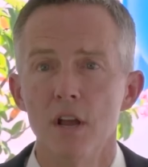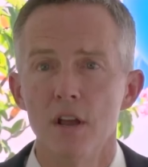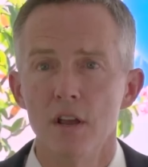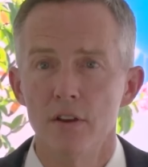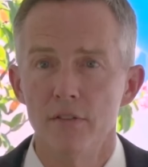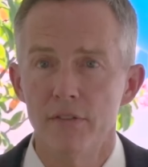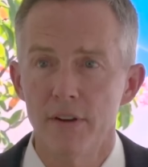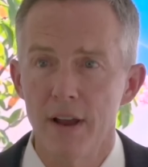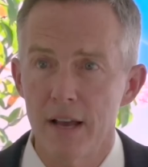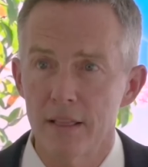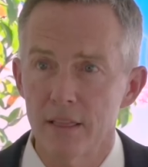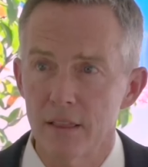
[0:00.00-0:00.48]

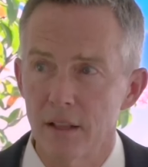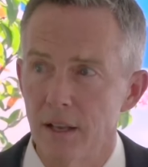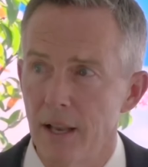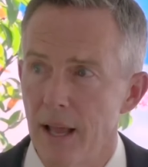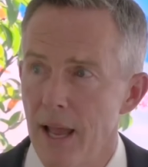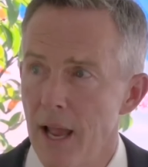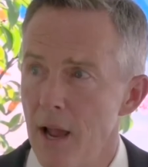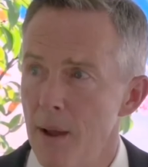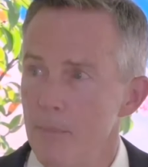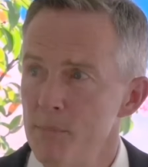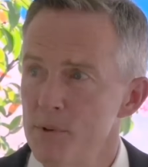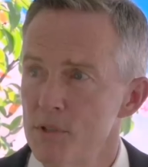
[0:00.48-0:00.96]
you've got the
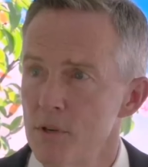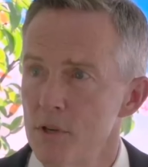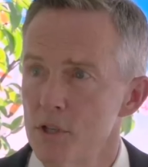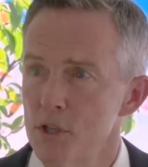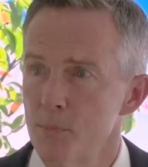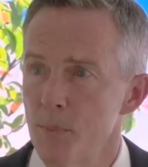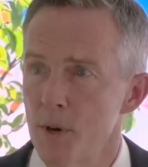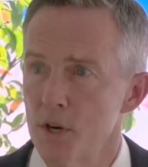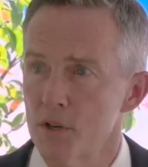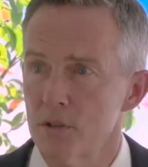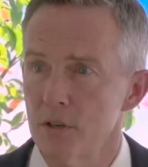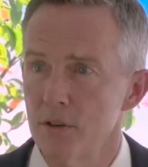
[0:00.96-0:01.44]
labs,
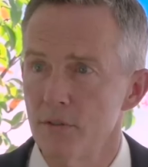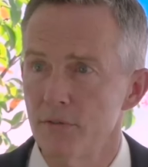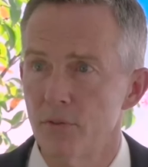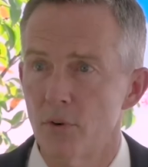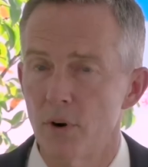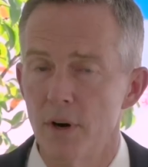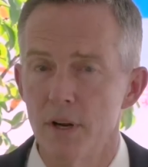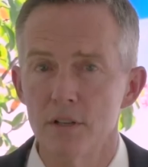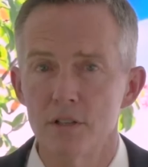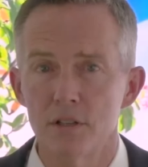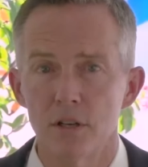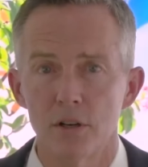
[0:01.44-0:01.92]
especially
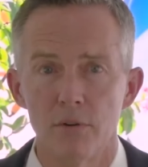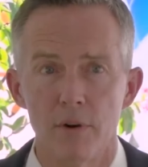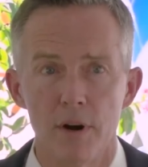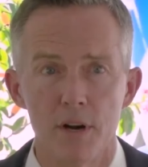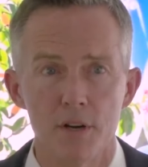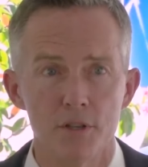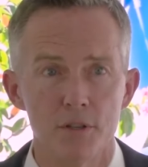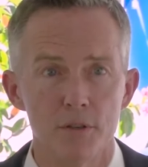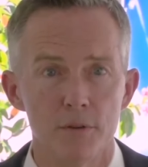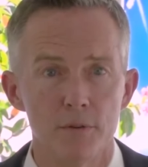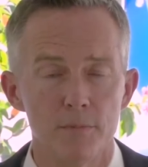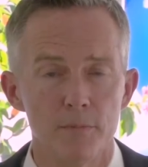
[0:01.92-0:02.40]
for
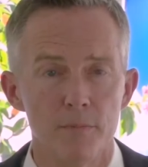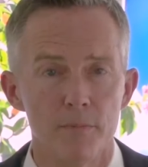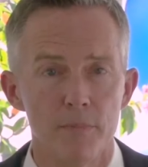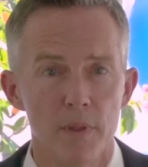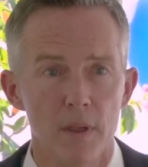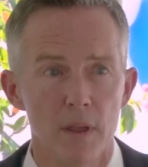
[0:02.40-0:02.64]
integration.